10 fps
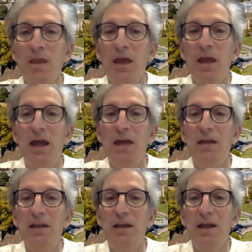
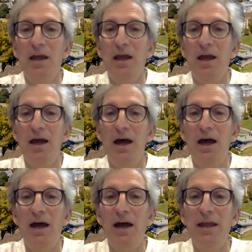And
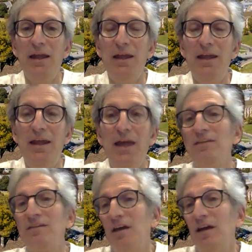yes,
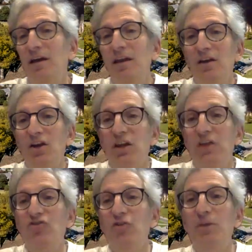they
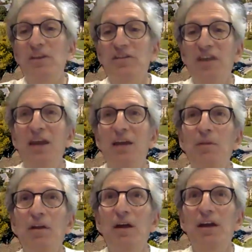should be the same.
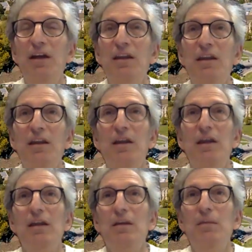Again,
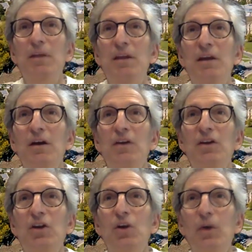depending on the
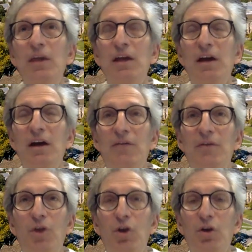degree of
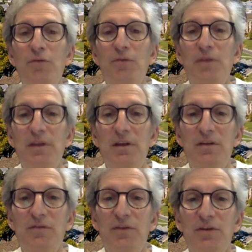nerve
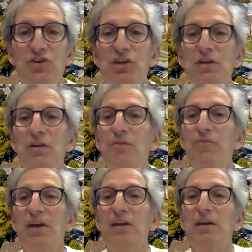dysfunction
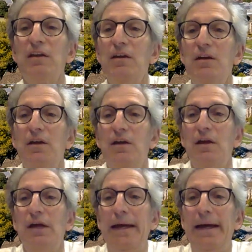affecting
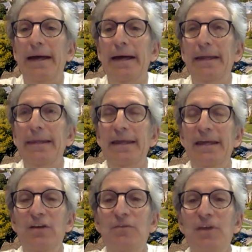the
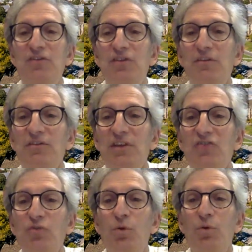innervation of the
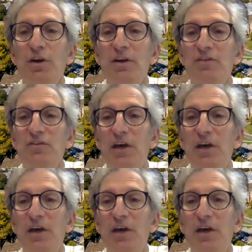sexual organs,